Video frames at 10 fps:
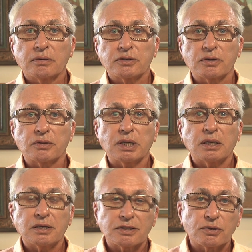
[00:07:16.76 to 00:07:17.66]
So the
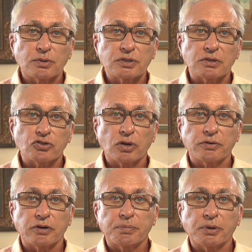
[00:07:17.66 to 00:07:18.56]
discourse and
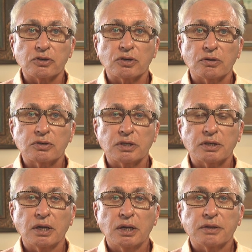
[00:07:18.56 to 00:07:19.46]
genre approach looks at
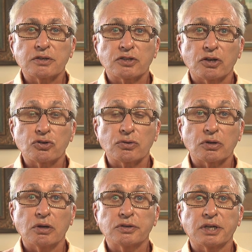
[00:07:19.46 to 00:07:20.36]
the social
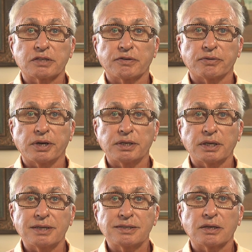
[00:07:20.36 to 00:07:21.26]
context for
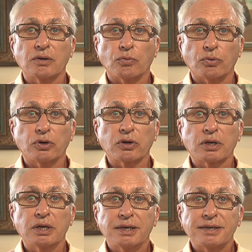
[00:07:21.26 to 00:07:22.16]
writing. Is it
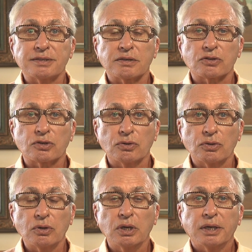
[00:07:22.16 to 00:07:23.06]
work? Is it
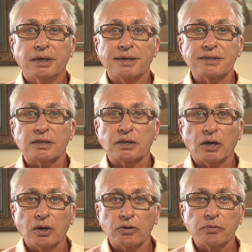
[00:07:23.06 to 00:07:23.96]
school? Is it
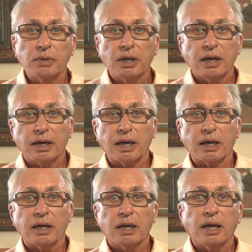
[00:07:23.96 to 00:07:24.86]
home?
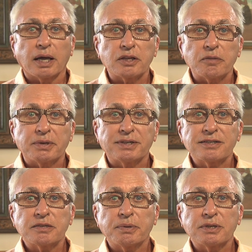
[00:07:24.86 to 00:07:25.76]
And the
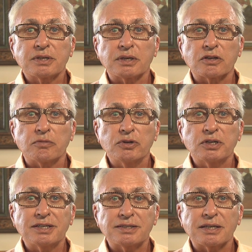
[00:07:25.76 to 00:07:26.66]
participants and
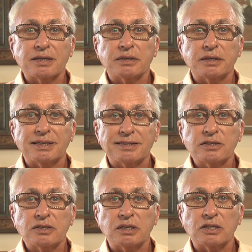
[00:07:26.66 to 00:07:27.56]
communities that
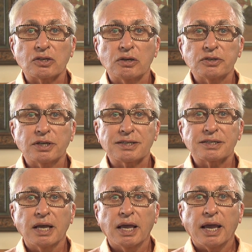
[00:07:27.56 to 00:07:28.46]
exist in each
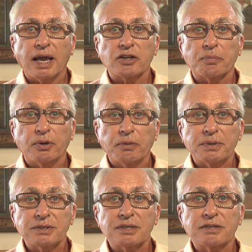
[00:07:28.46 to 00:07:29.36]
context, and the
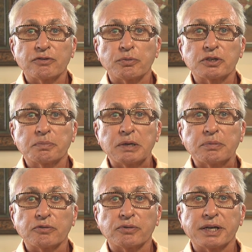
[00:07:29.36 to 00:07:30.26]
purposes for which
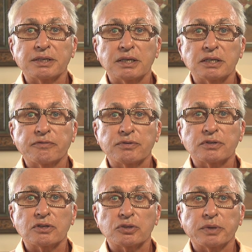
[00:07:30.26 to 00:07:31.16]
people write in different
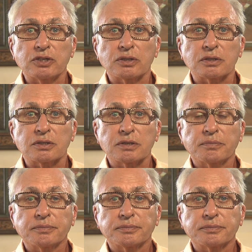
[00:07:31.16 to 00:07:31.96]
situations.